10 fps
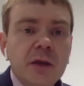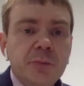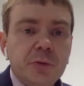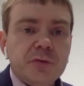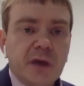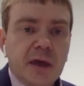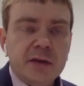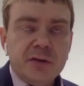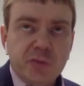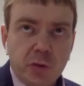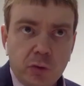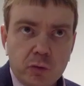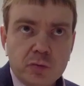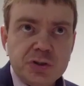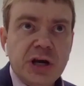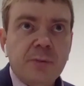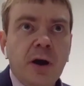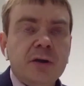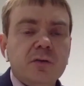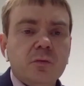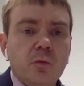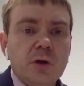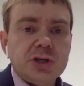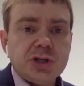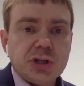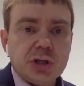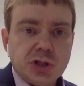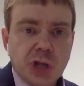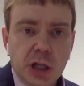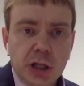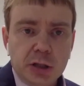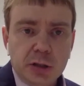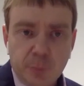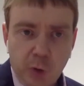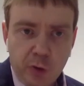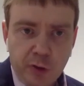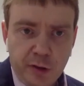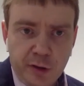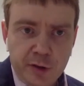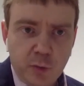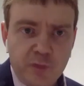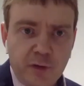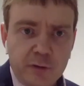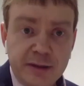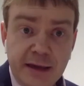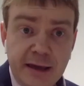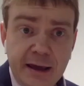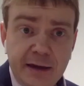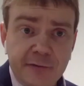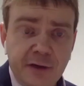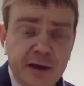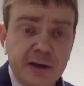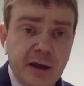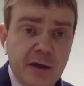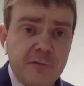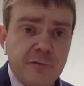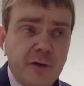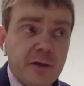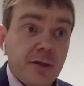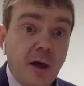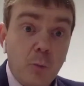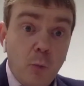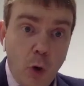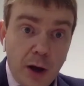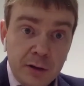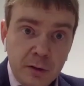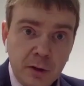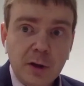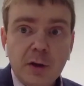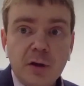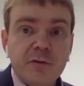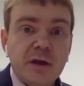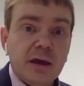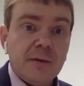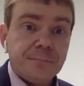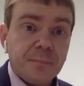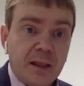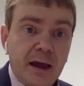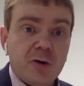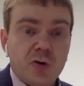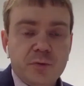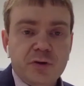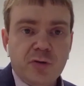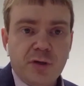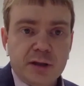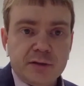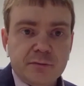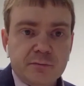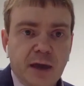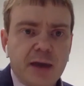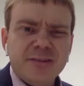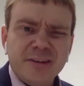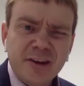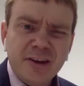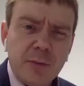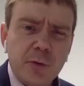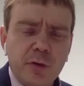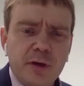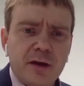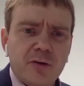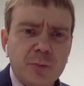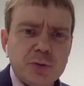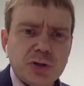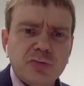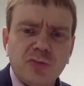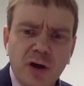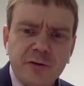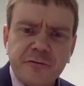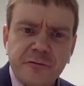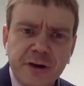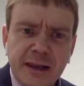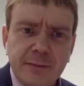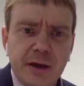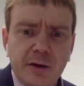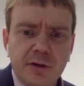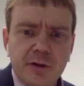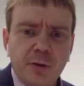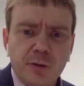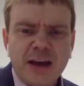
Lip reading: input into ShareMind, which shall process it without leaking anything and give someone the encrypted result. And here I'm using encryption rather freely because it's